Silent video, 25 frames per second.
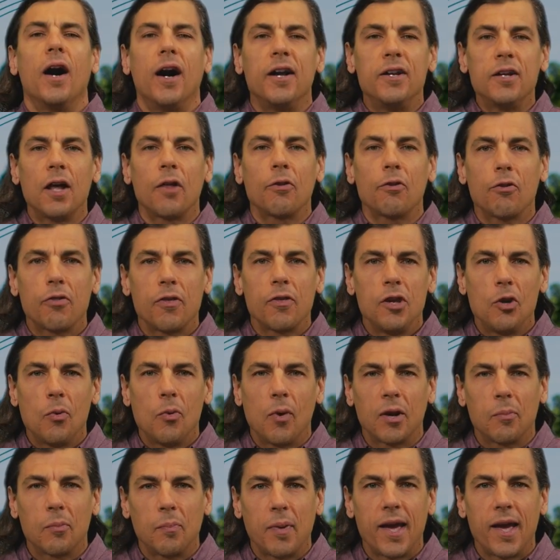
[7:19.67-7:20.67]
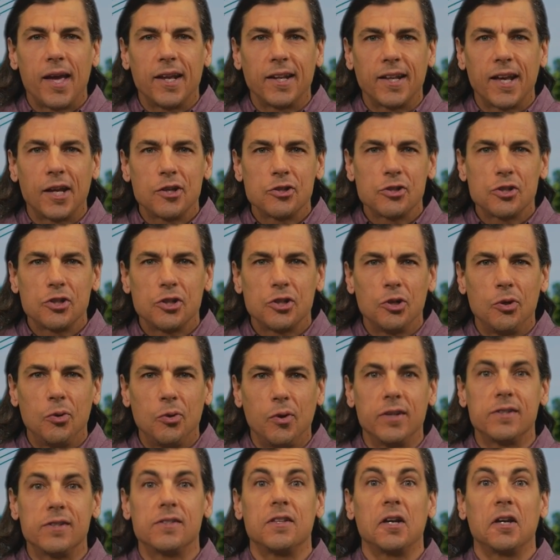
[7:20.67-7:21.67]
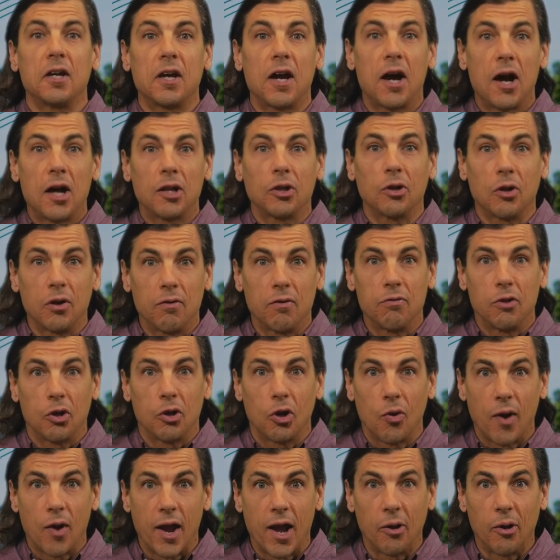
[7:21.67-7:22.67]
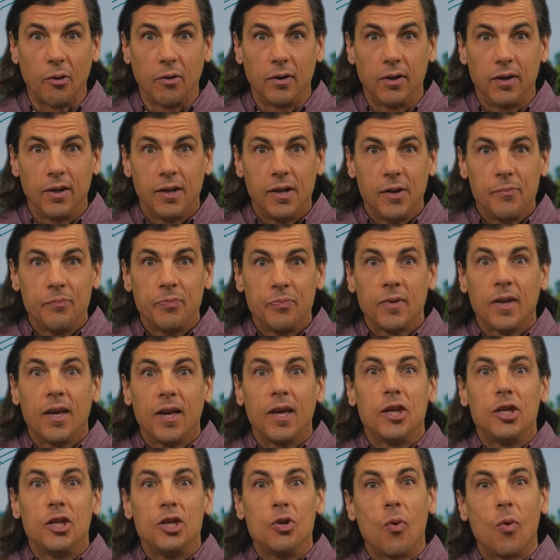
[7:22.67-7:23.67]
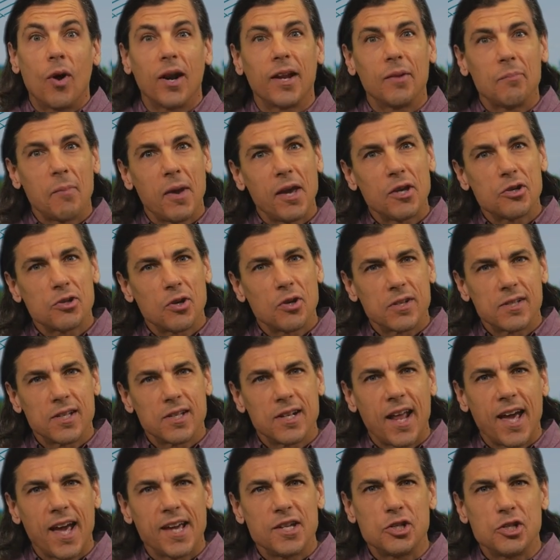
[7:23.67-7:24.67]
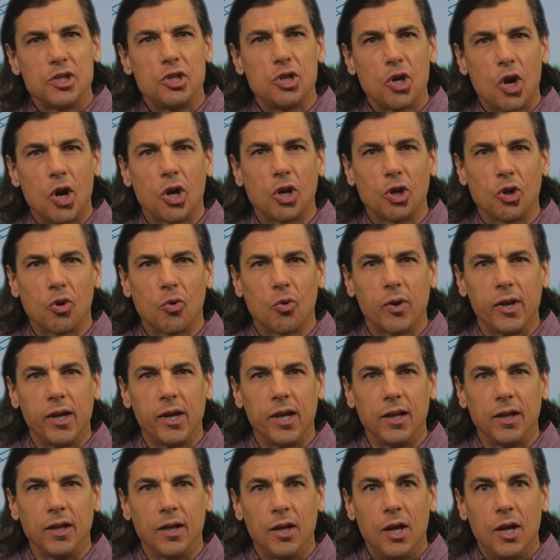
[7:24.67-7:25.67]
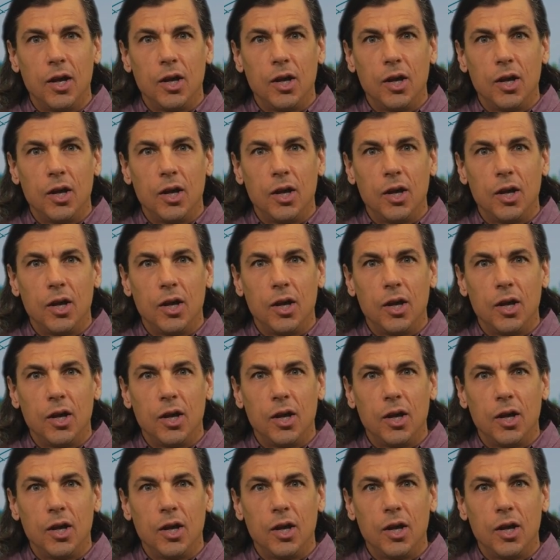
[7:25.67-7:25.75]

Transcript: Another thing you want to pay attention to is the color of the crown. You want to make sure it's a nice dark green.